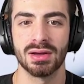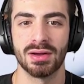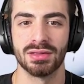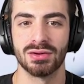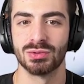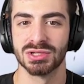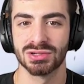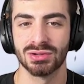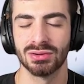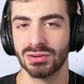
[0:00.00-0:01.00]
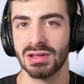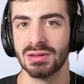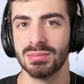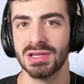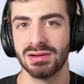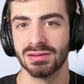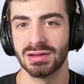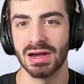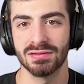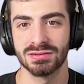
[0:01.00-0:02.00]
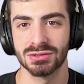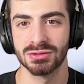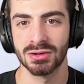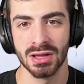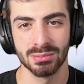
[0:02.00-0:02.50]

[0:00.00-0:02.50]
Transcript: and then return immediately after.